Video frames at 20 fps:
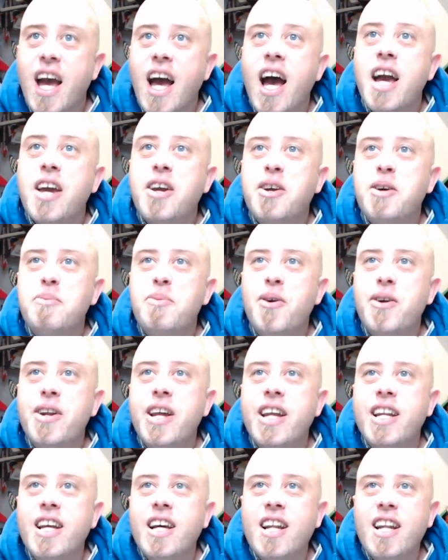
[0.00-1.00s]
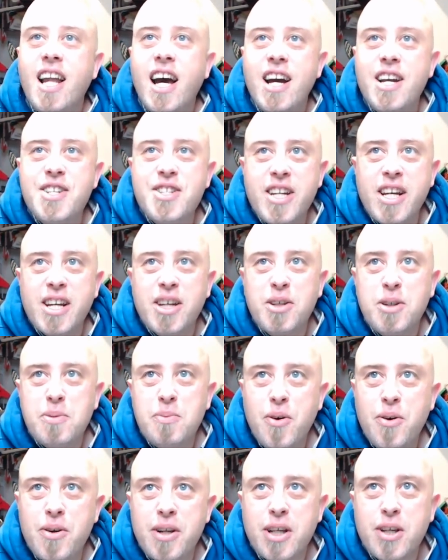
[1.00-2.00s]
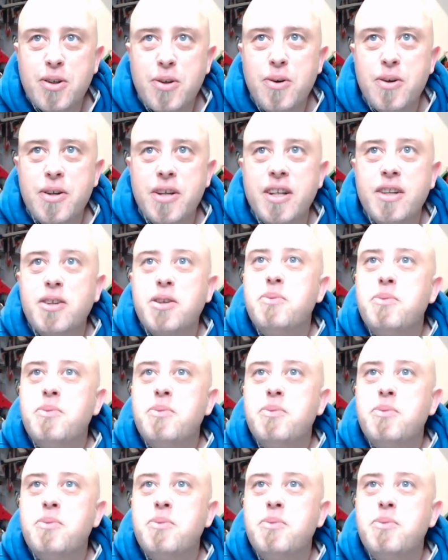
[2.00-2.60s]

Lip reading: Good morning, Elijah, and good morning, Gordon.